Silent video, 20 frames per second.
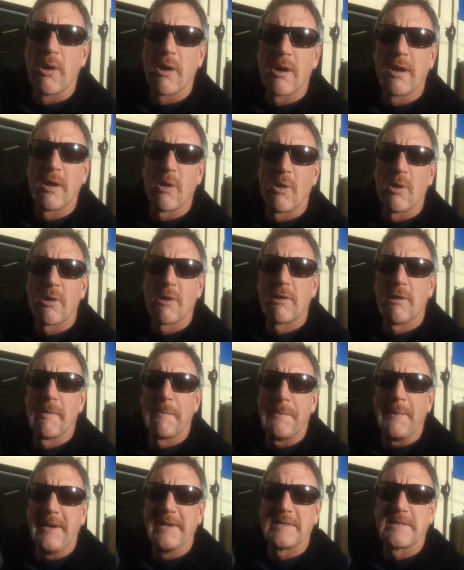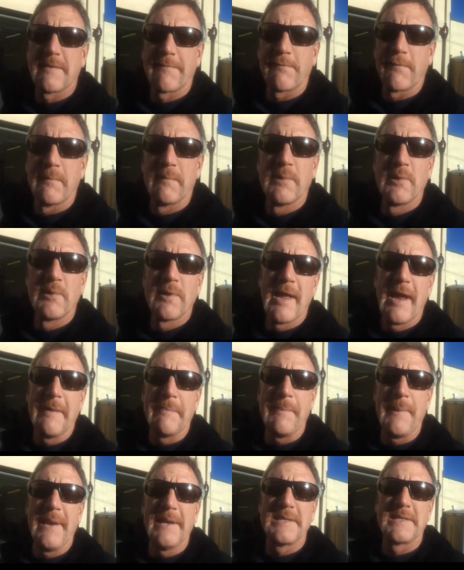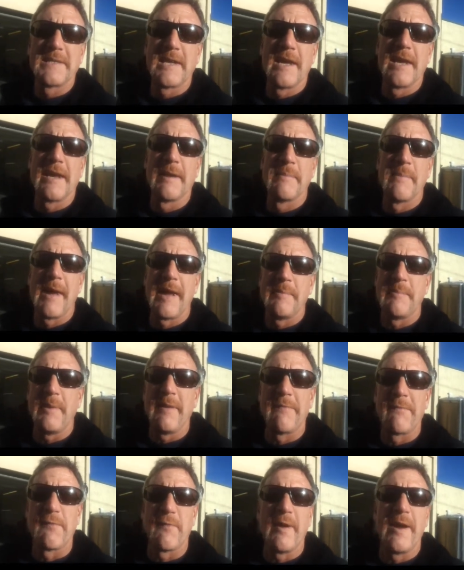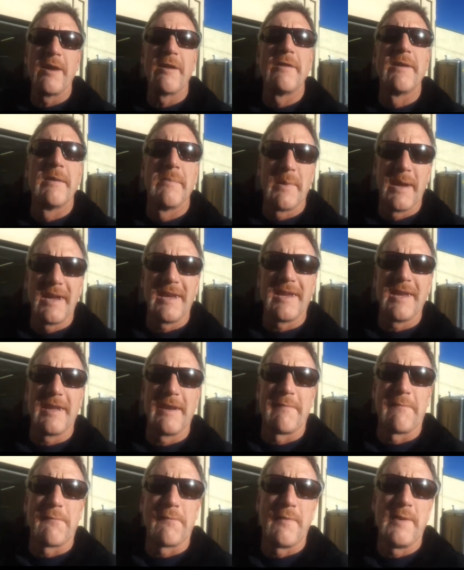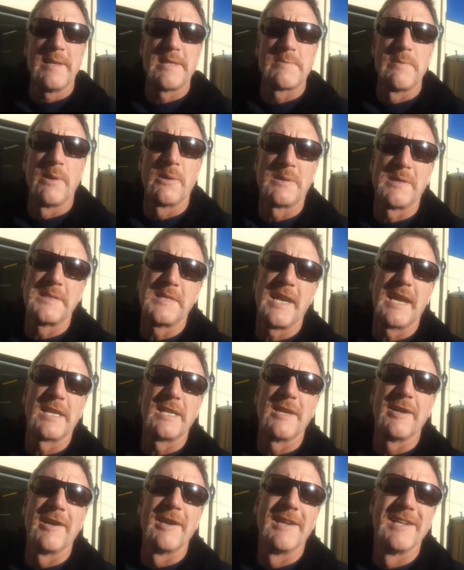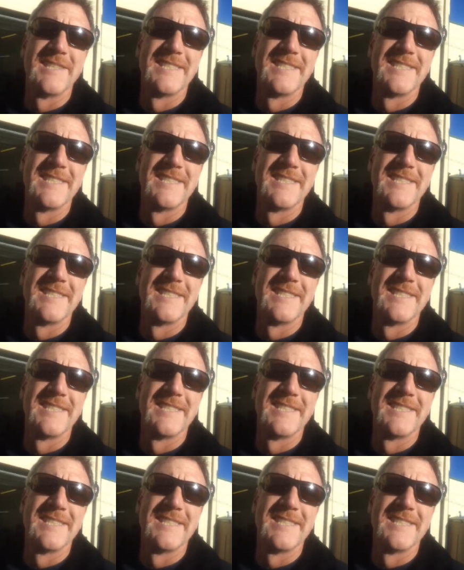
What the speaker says: Order a pizza from Moonlight Pizza. It might be free, or you might get a free smoke detector.